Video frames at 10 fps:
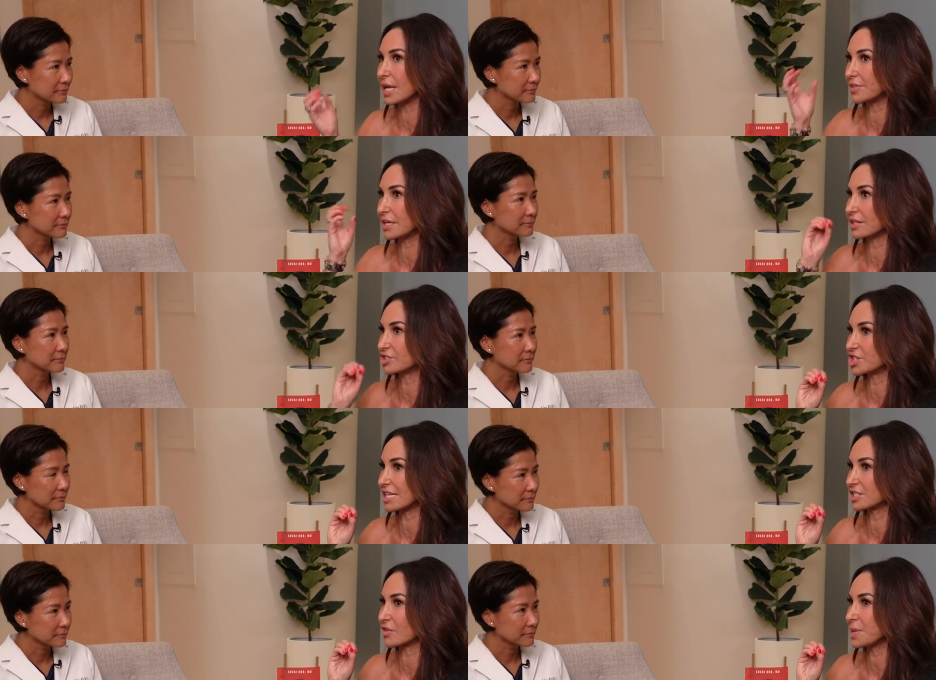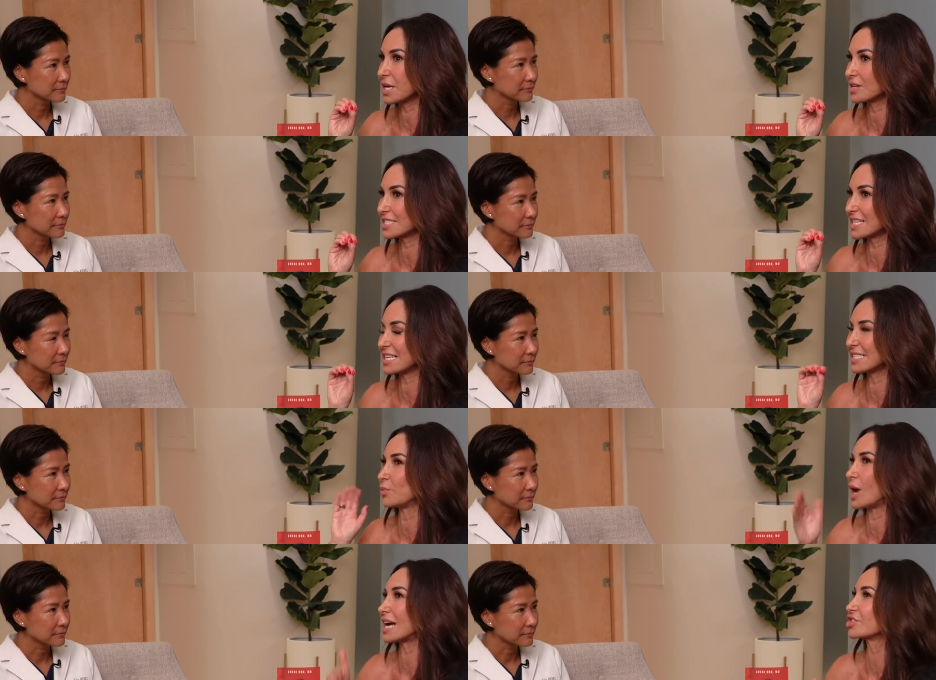Speaker 1: they think the change of appearance, and they say,
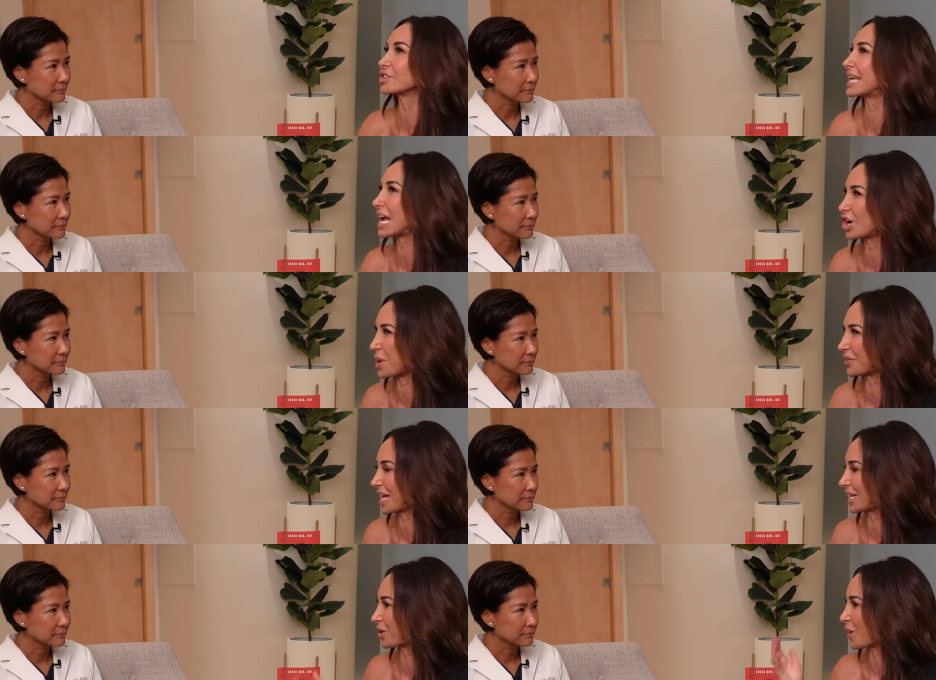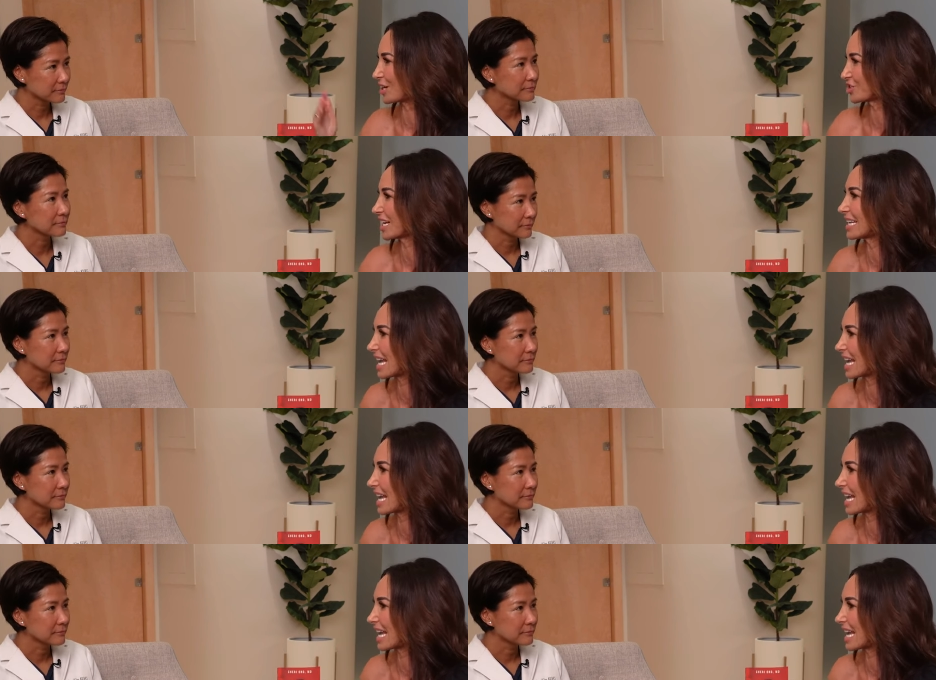"Well, I shouldn't care about that. Like, why should I